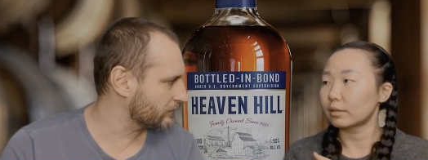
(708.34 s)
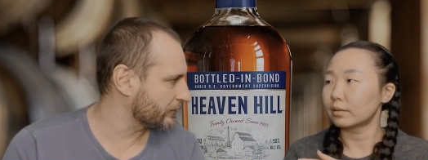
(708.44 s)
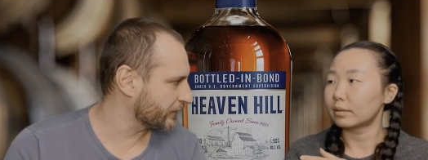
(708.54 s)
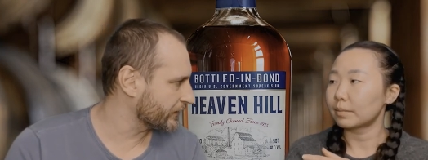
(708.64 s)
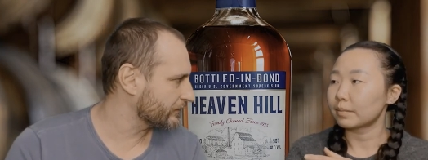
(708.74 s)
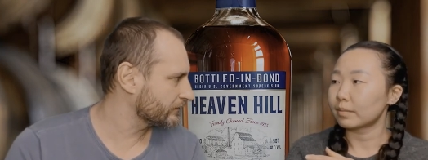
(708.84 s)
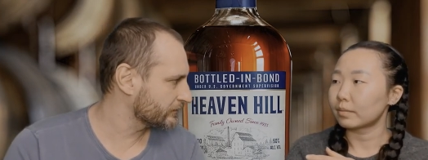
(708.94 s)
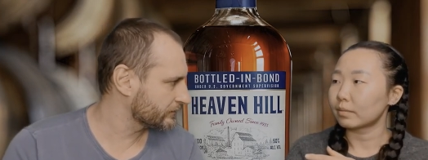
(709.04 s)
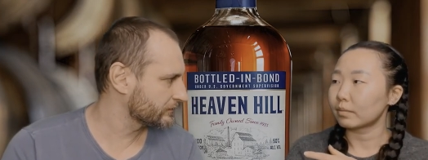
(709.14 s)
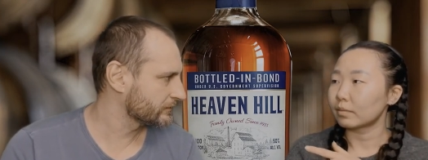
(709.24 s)
Speaker 1: okay
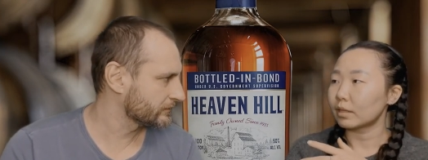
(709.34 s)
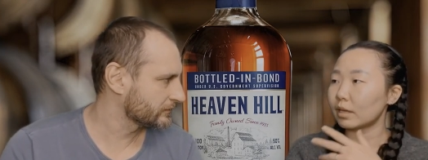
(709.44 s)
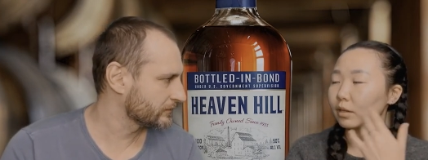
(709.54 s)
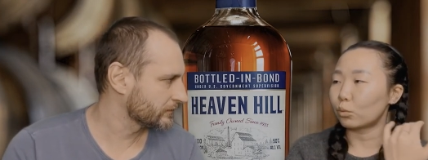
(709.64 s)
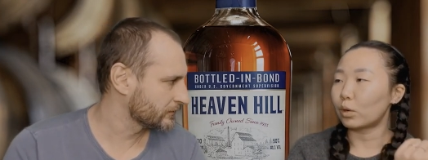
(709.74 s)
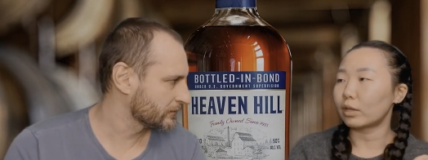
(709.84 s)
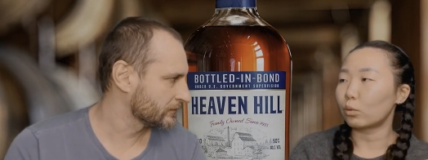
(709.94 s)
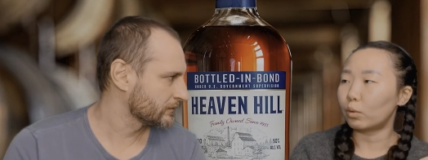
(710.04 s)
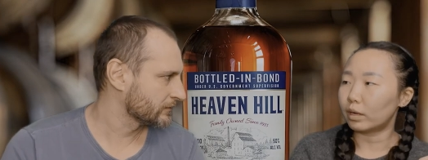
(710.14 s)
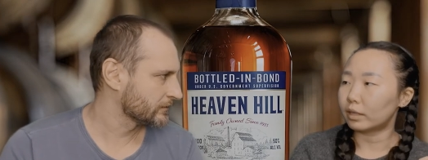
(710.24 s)
and
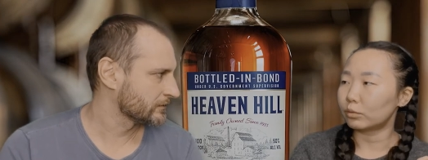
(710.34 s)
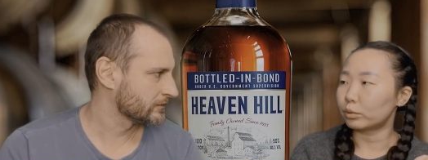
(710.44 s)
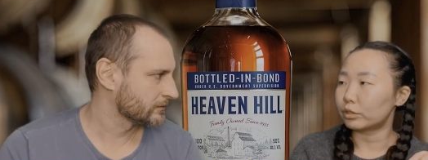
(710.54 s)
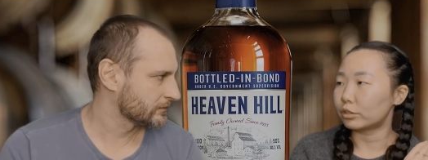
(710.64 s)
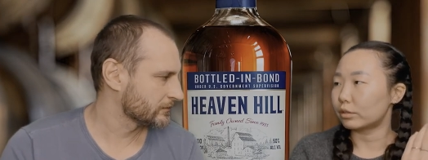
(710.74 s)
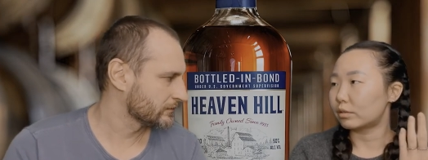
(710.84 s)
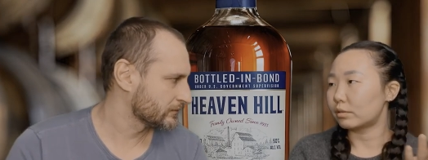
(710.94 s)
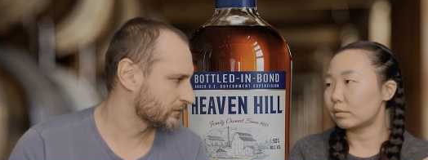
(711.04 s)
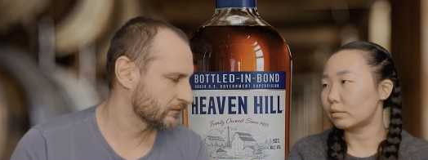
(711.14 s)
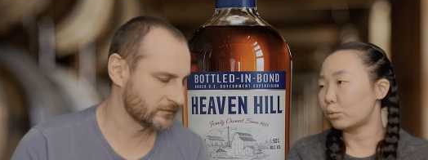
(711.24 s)
101 which is
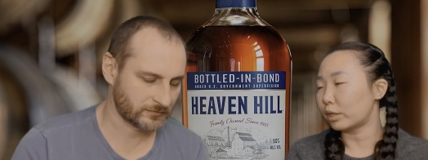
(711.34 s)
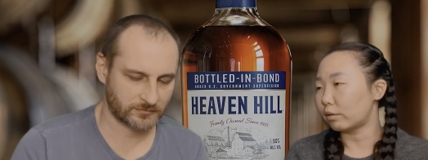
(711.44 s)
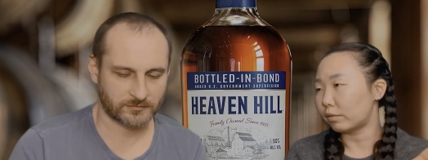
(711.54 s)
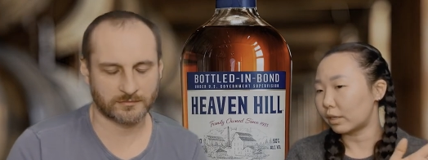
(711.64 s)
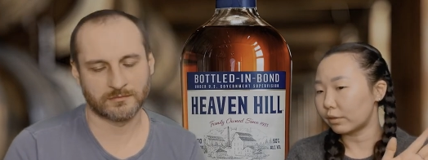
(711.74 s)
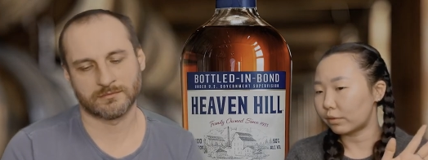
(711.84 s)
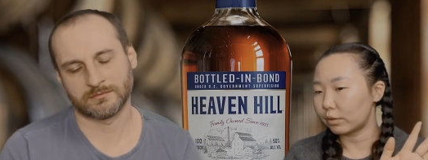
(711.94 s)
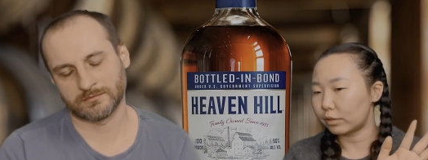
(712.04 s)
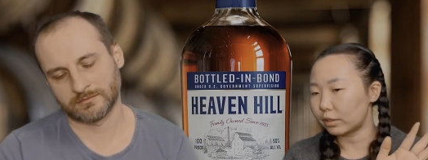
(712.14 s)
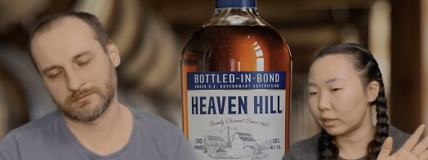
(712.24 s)
25
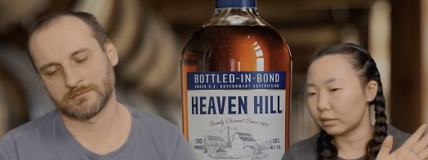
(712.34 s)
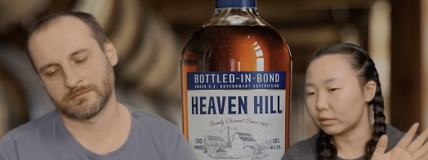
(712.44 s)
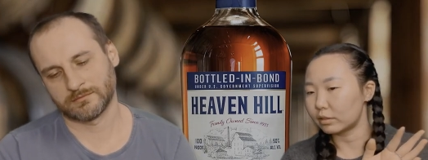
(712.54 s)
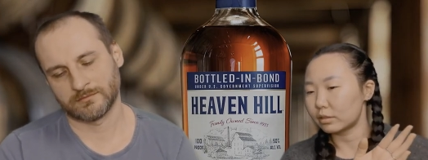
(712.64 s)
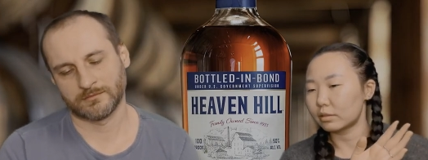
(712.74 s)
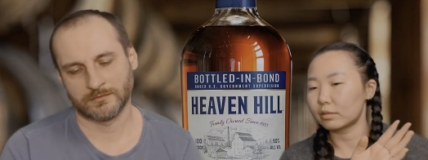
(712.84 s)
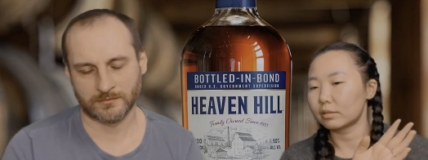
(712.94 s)
30 dollars